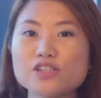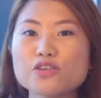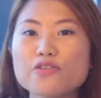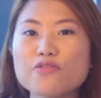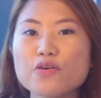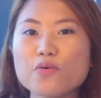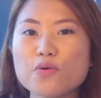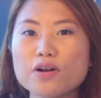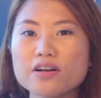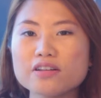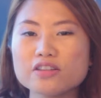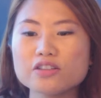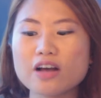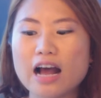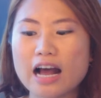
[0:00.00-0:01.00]
so if you want
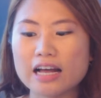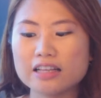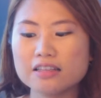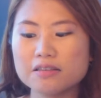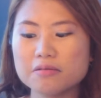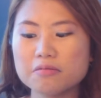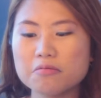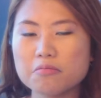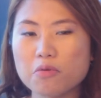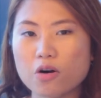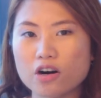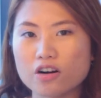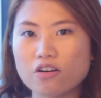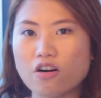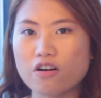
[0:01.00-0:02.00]
to add
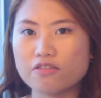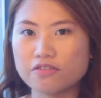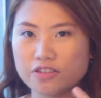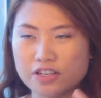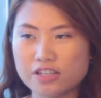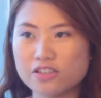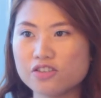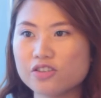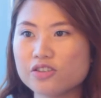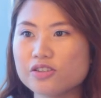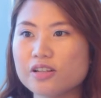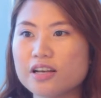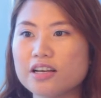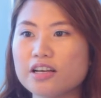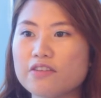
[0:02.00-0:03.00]
more
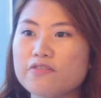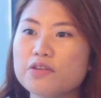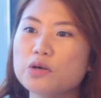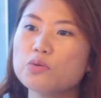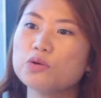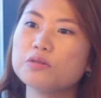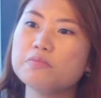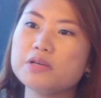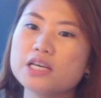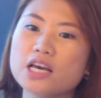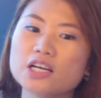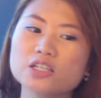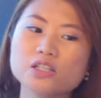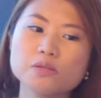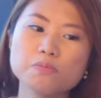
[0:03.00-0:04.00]
coverage, like if you would be
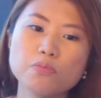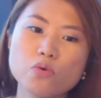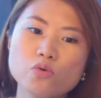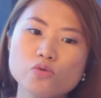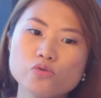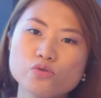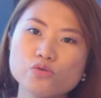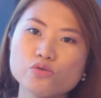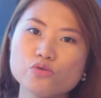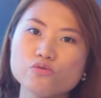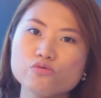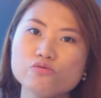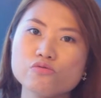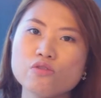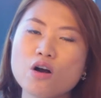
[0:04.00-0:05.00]
exposed
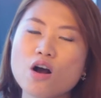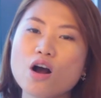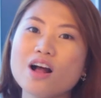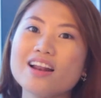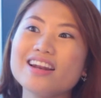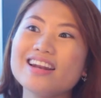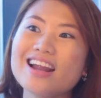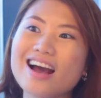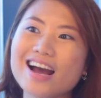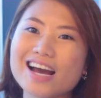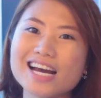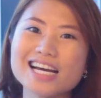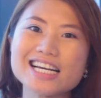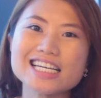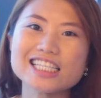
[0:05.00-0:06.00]
to
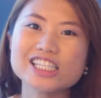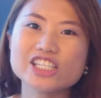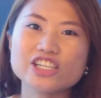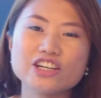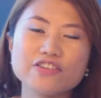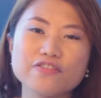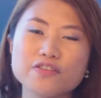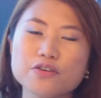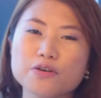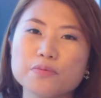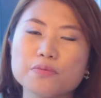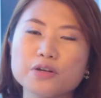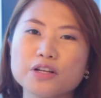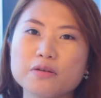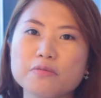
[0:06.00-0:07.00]
lights, or if you're
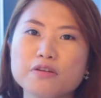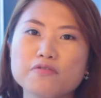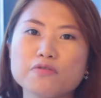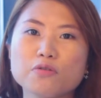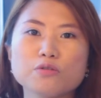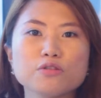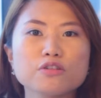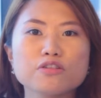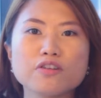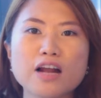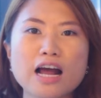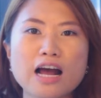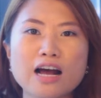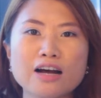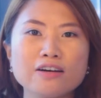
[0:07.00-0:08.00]
gonna be
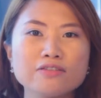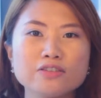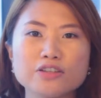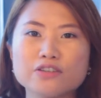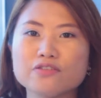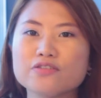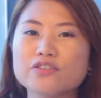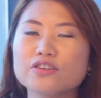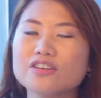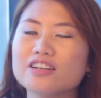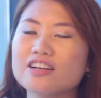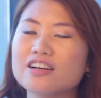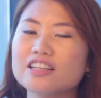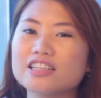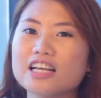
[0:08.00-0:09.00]
photographed, or if
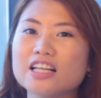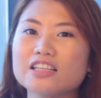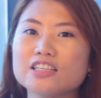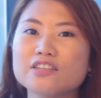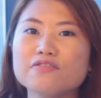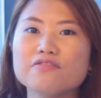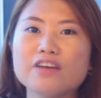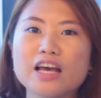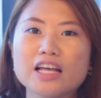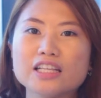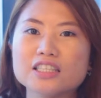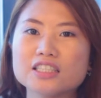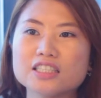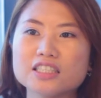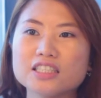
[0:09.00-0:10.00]
you're gonna attend an
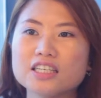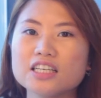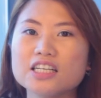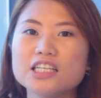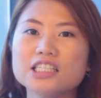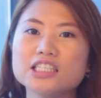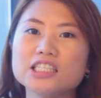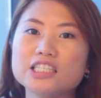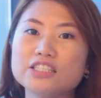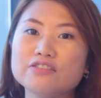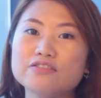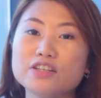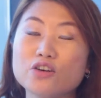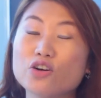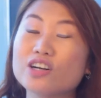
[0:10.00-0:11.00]
event in the
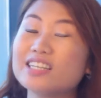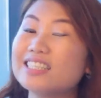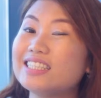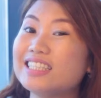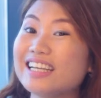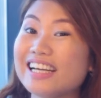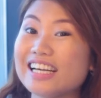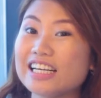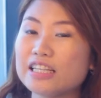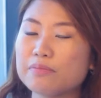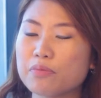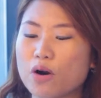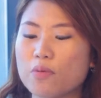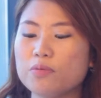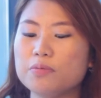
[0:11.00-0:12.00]
evening or a date,
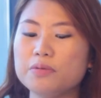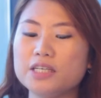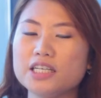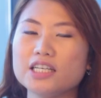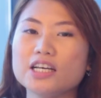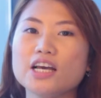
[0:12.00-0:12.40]
probably